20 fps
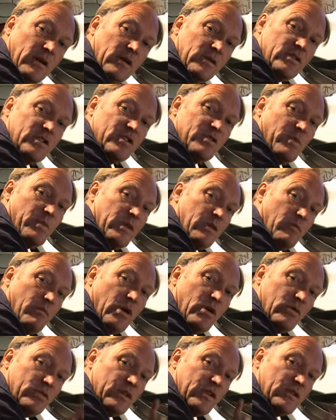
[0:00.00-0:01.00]
to spin them
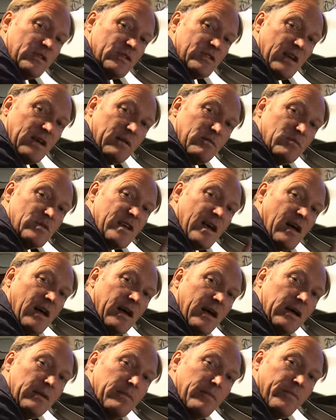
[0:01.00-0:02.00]
both at the same
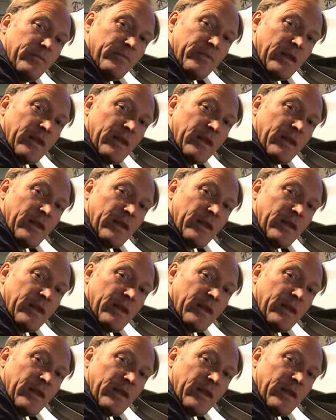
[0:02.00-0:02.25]
time,